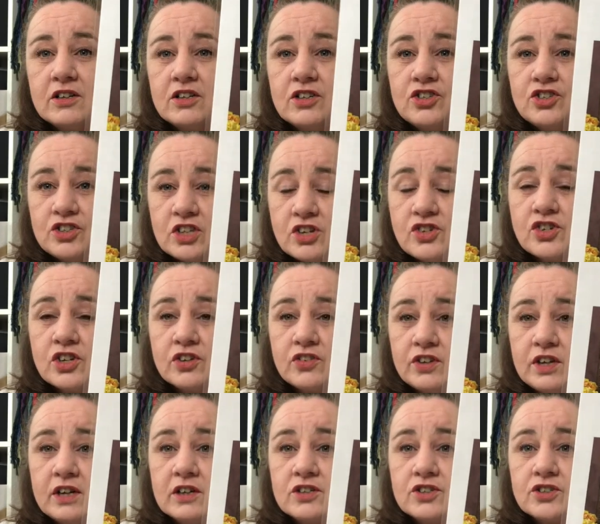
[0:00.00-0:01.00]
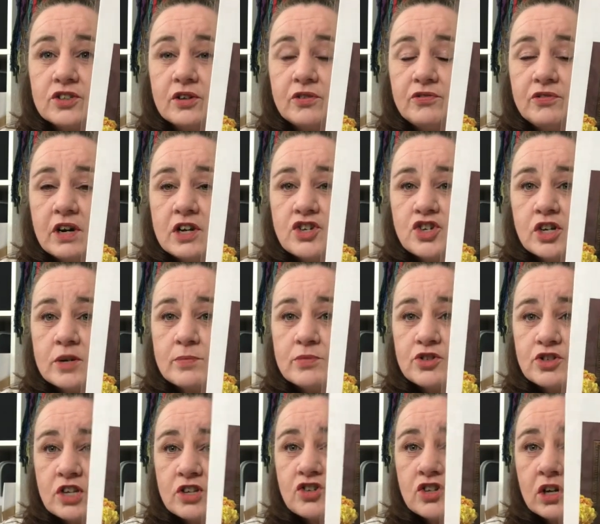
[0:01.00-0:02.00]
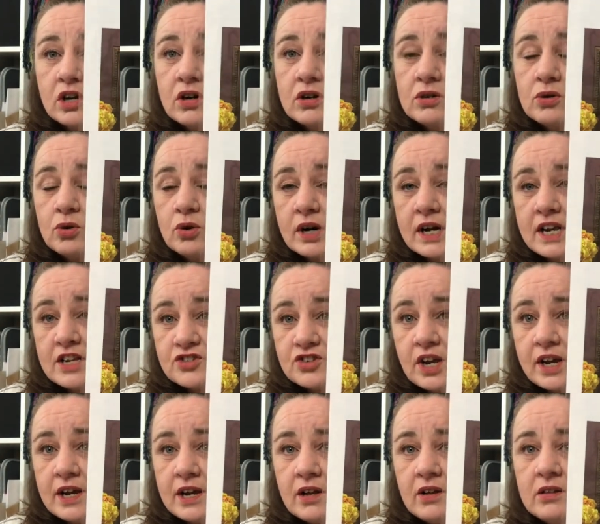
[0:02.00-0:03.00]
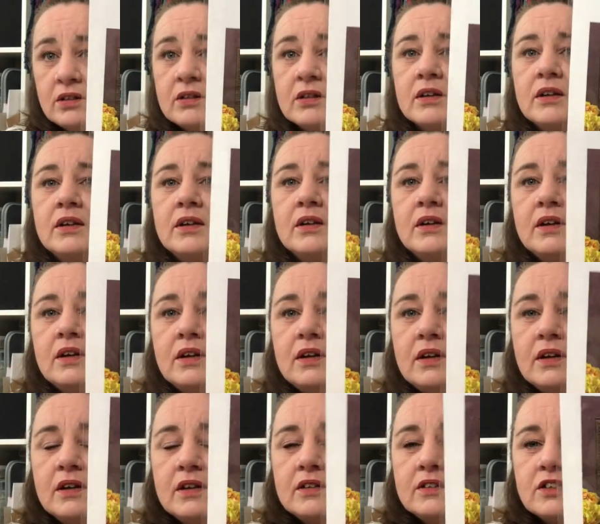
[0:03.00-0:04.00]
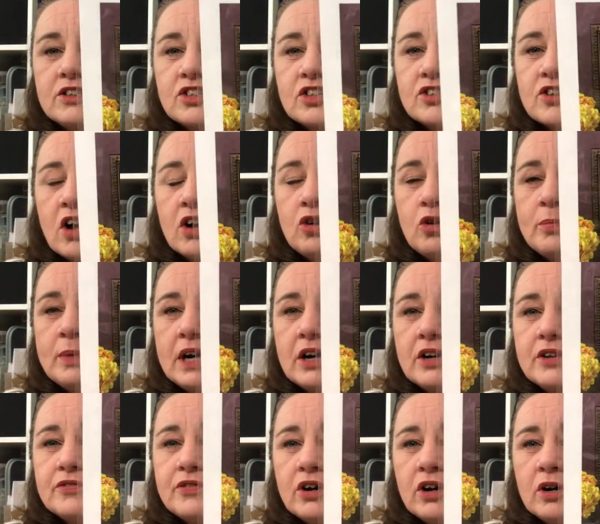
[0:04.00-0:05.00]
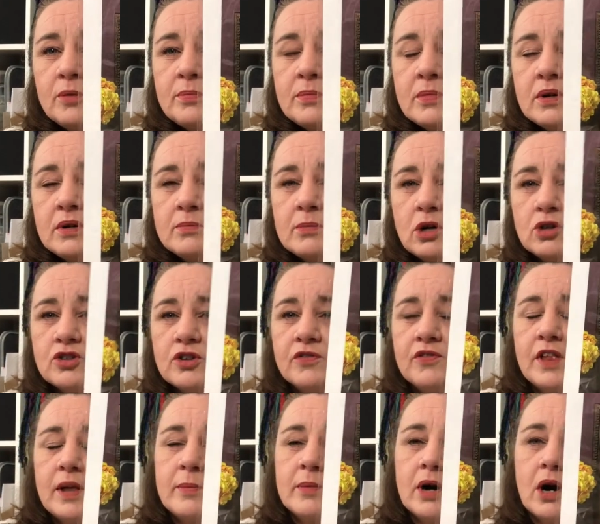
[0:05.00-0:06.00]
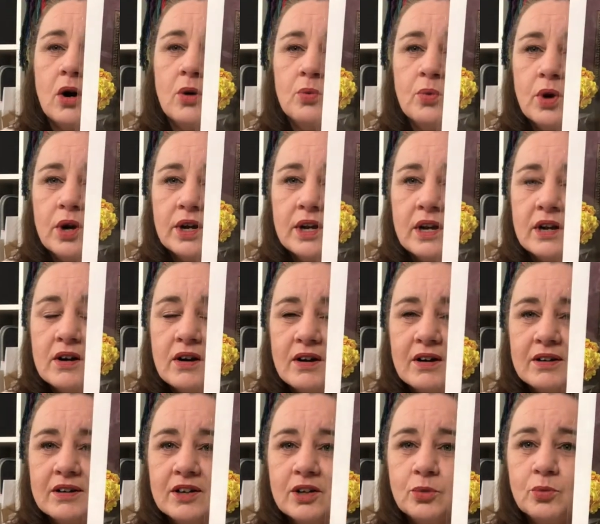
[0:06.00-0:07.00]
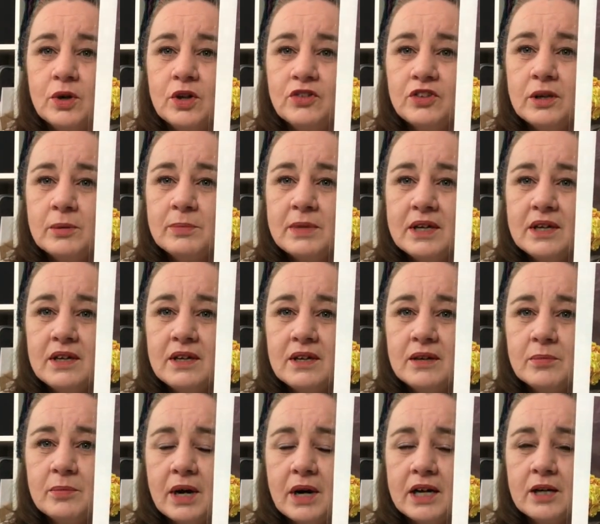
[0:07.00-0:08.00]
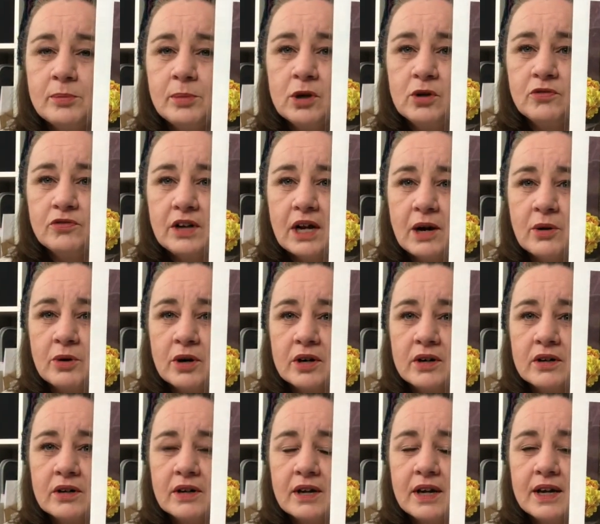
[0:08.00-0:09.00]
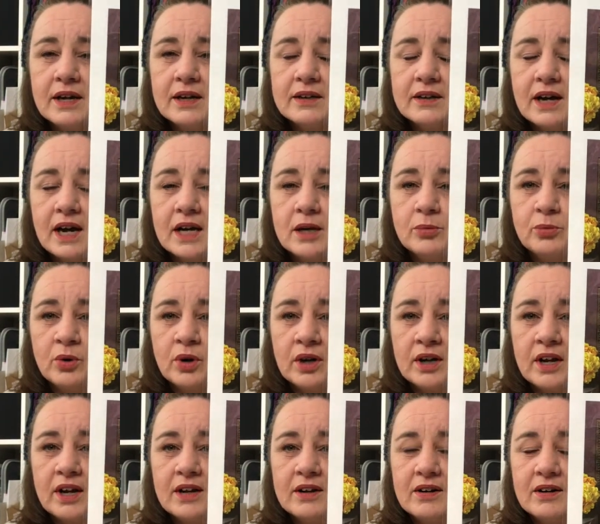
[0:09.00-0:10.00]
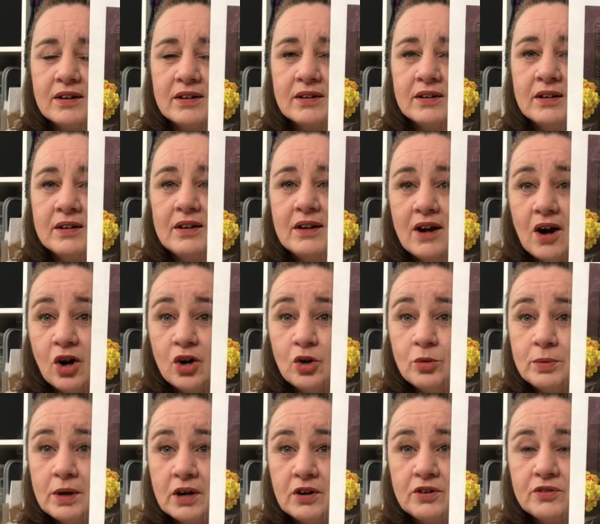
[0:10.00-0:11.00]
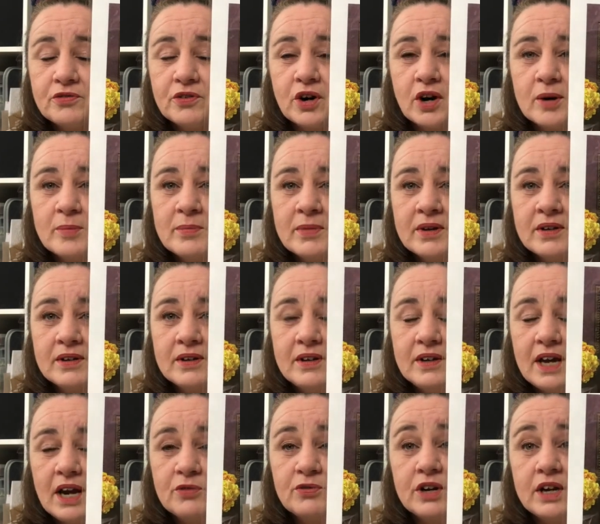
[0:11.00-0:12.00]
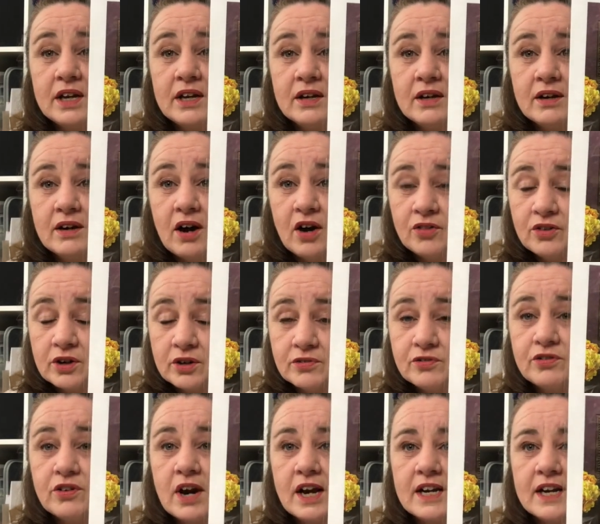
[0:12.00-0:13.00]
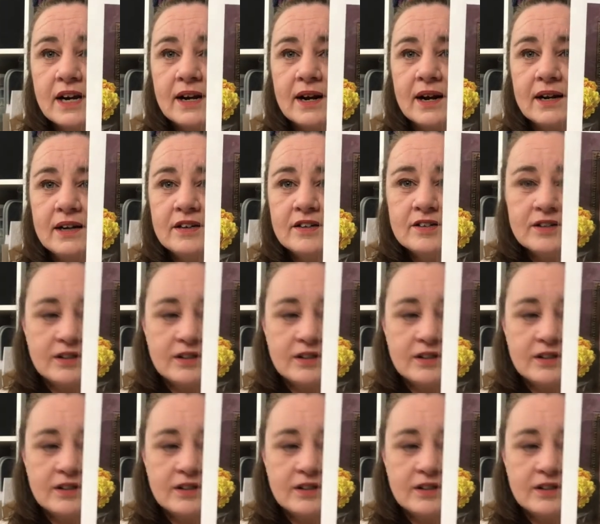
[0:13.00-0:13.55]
Stitchketeers Friendship Stitch Along, or SAL. This is Huckleberry Farm. Most of them are working on the Quilting Bee by the Blue Flower, and I am working on Huckleberry Farm every other Friday night.